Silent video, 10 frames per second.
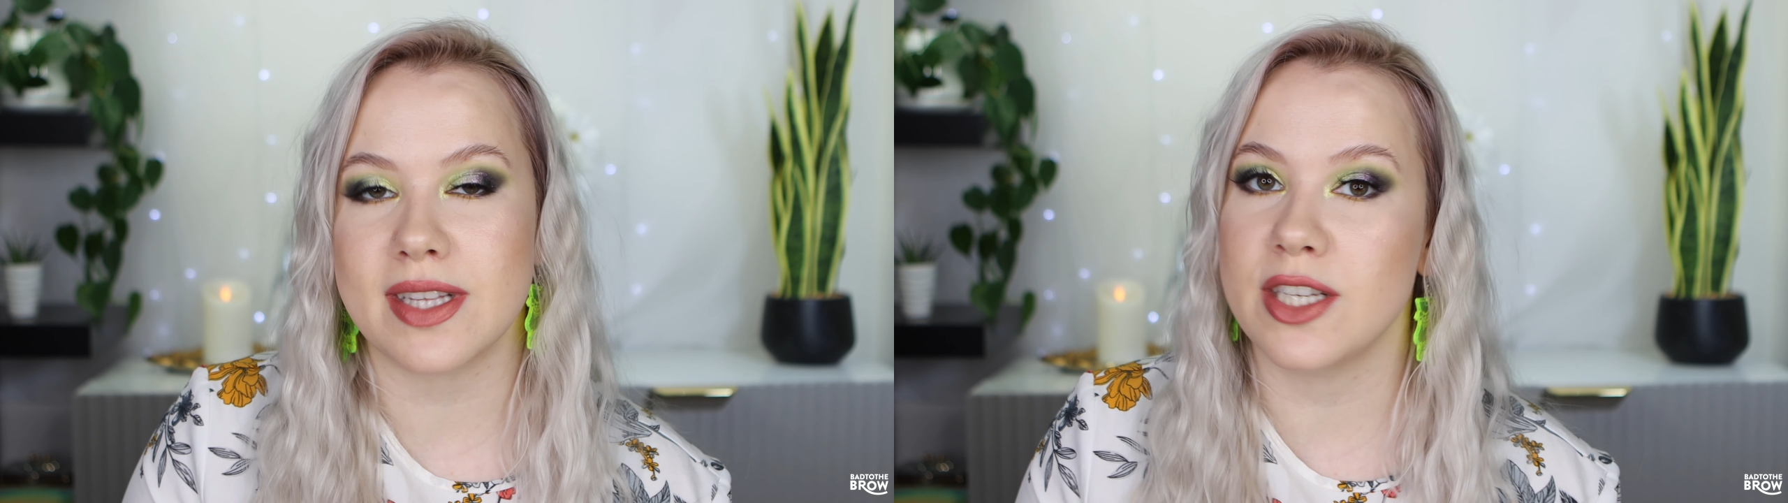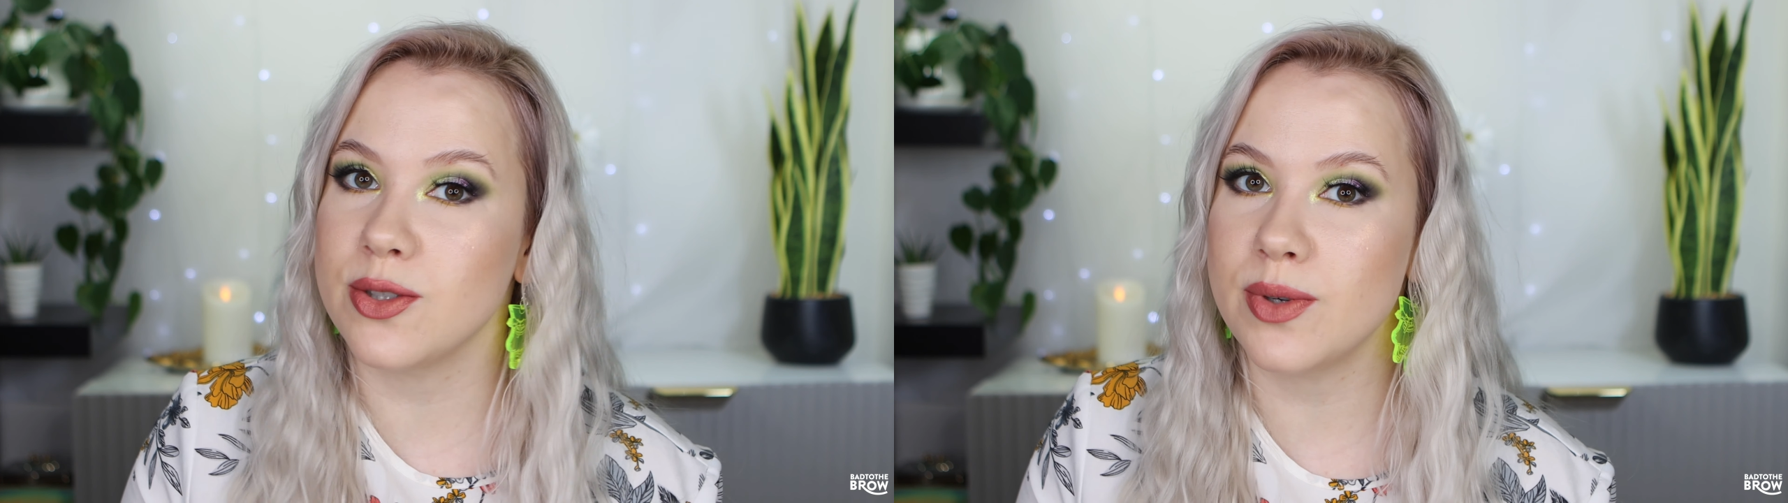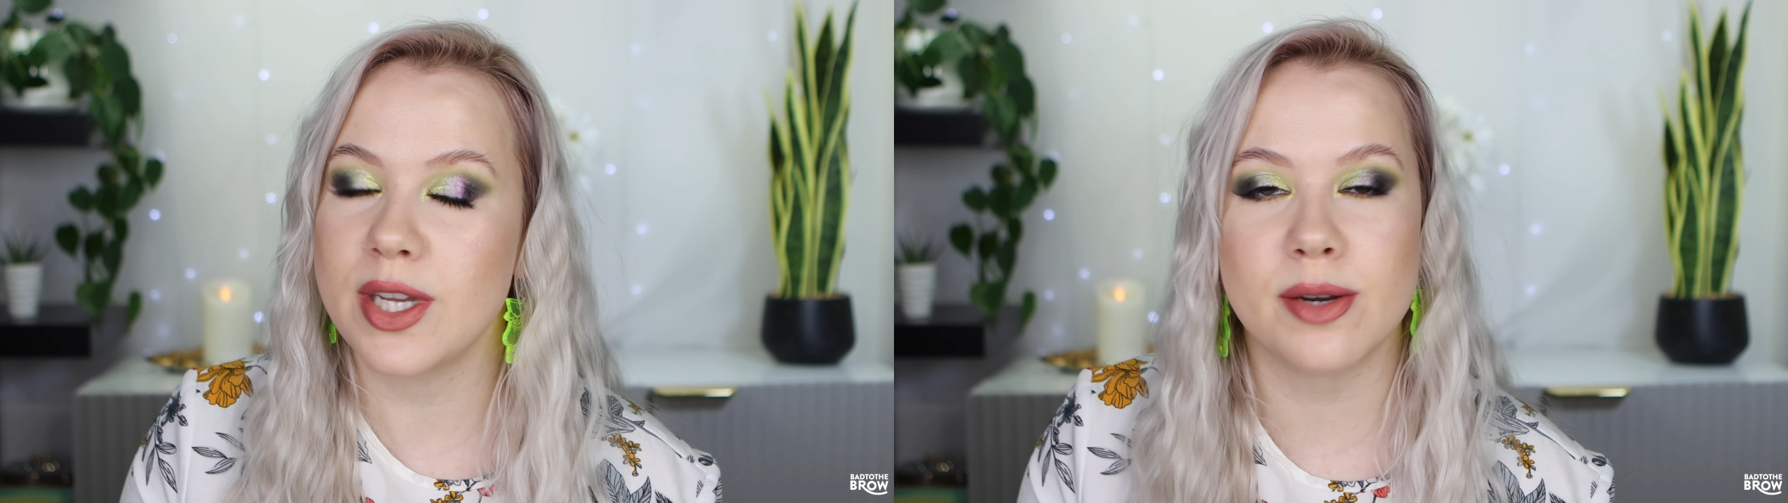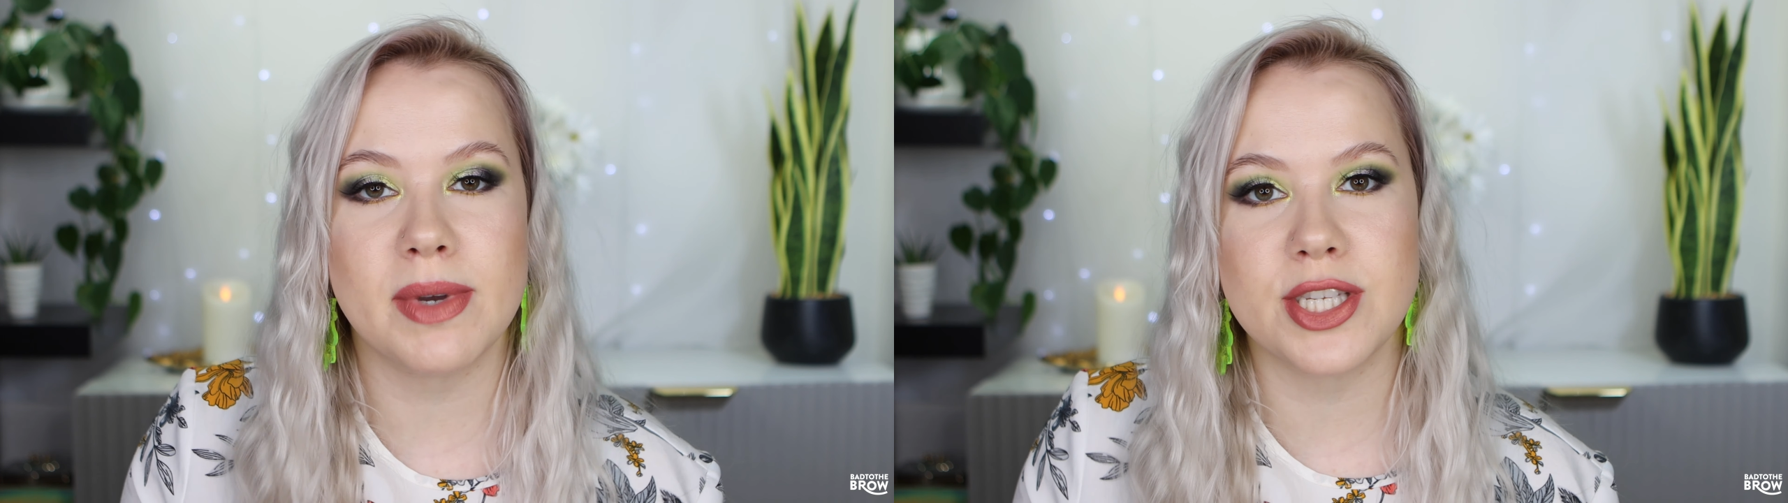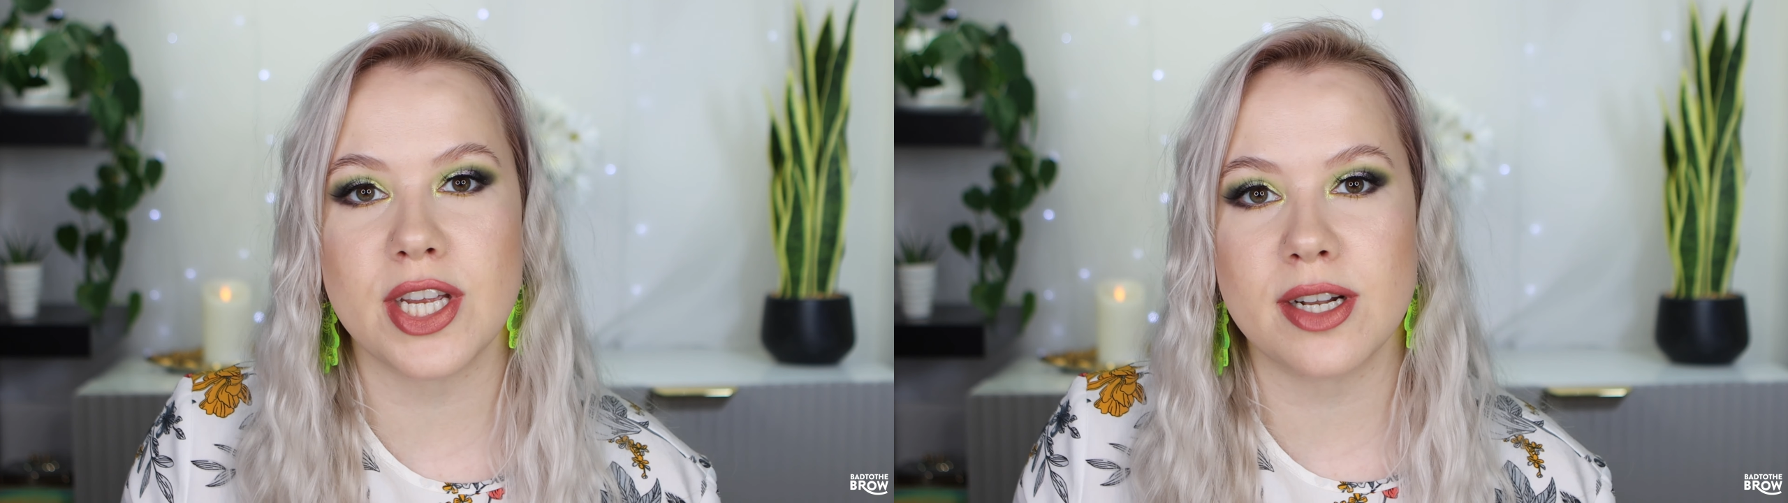I do here on
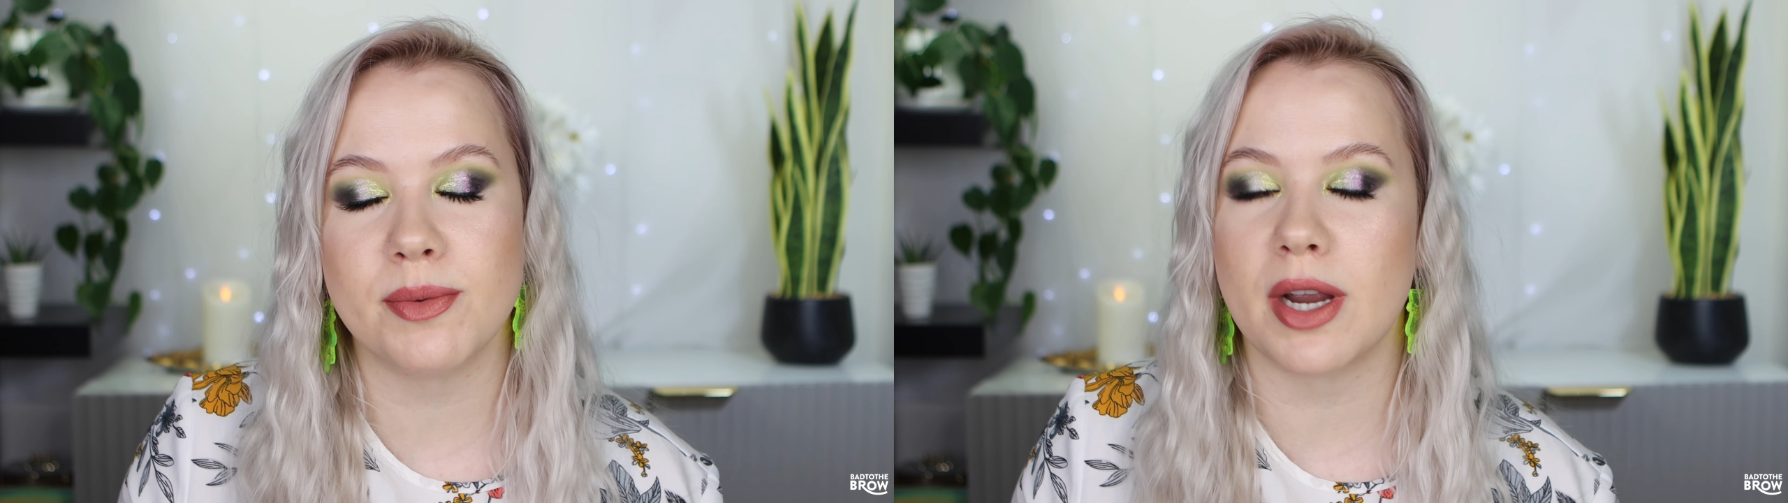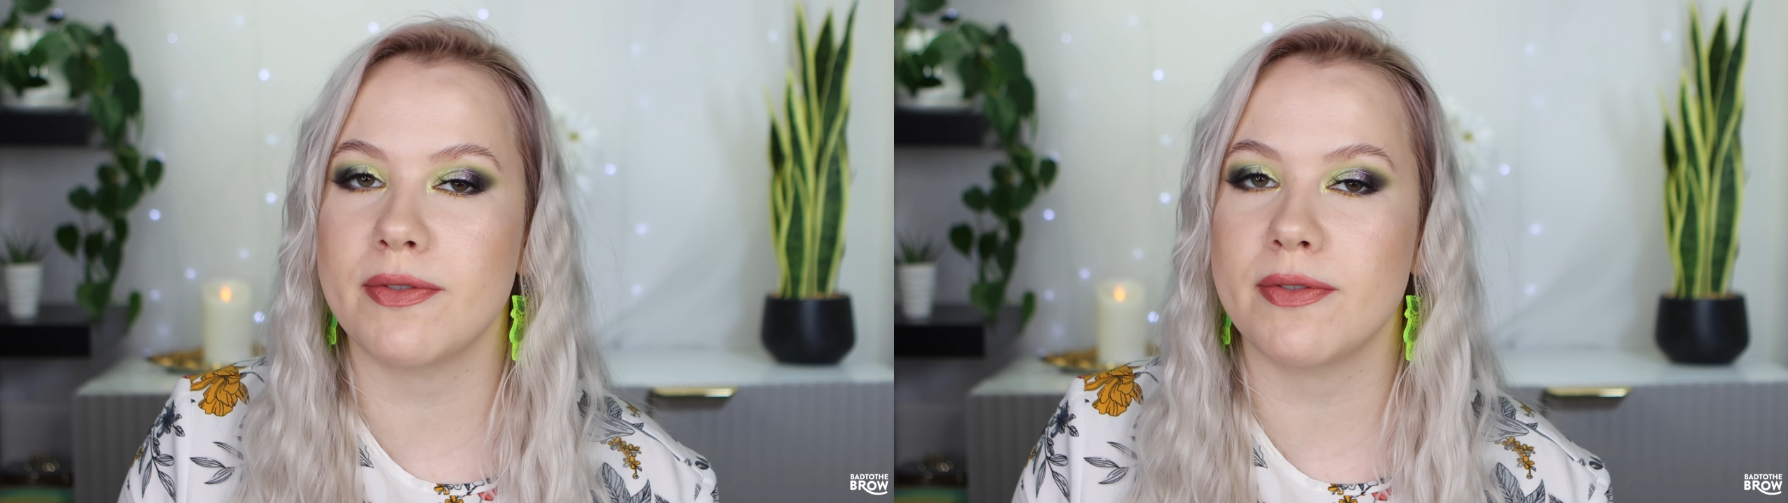my channel where I